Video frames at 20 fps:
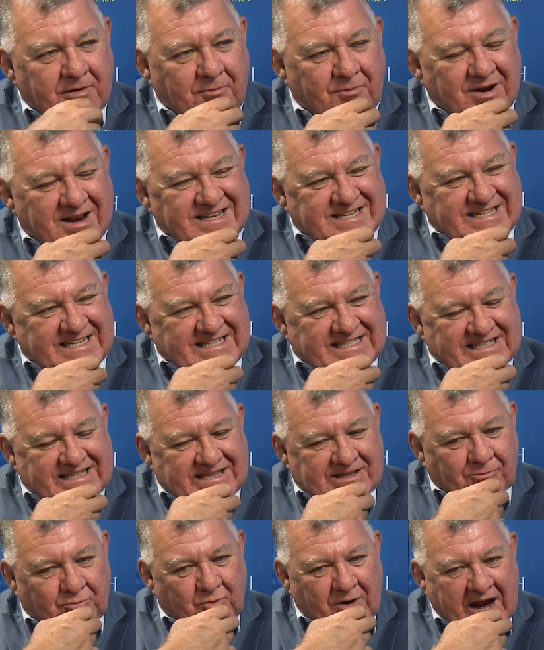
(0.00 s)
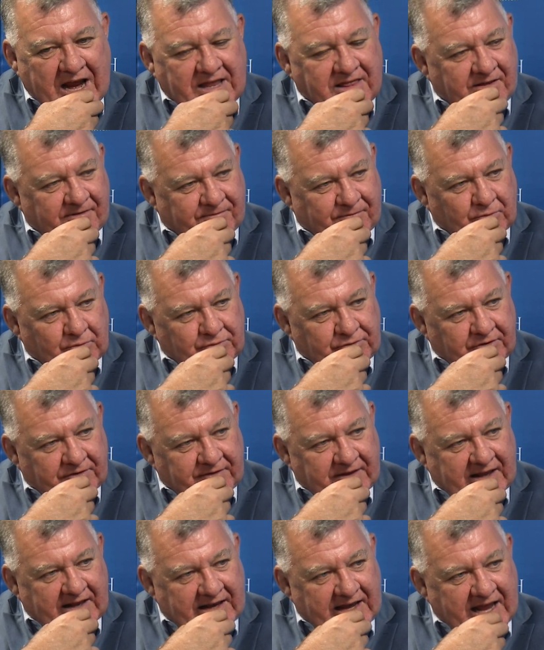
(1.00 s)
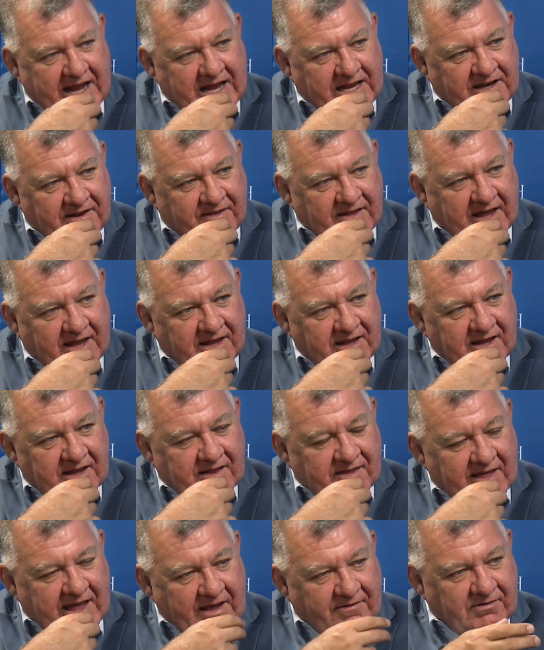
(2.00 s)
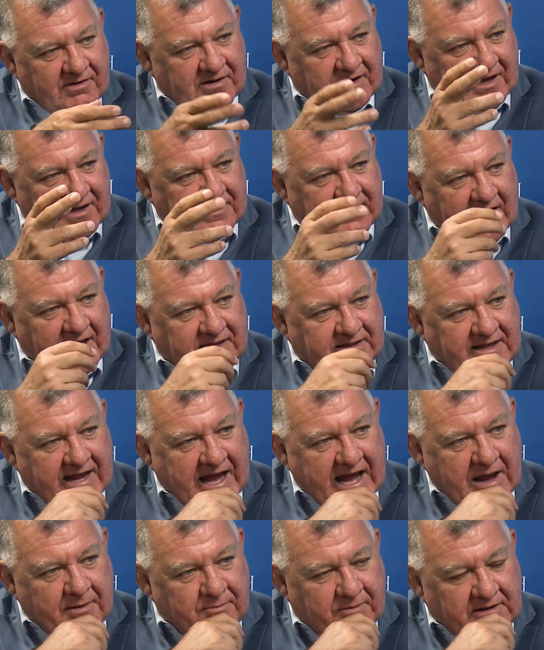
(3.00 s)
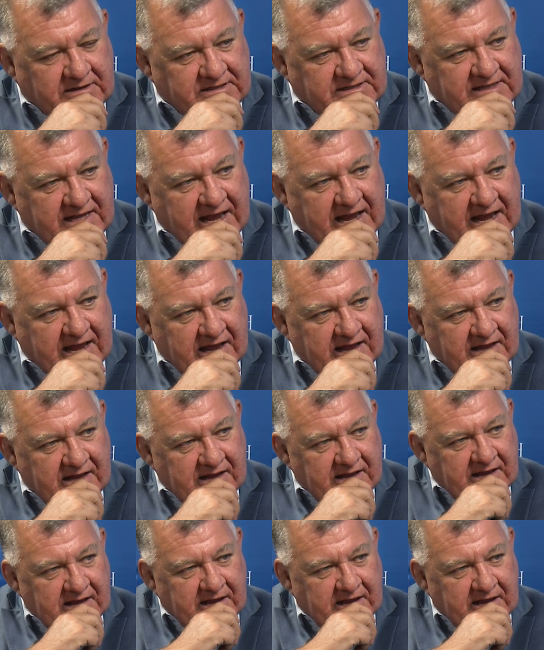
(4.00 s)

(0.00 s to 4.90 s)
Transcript: But when it's just the rain that falls on their land and they have a dam that's there,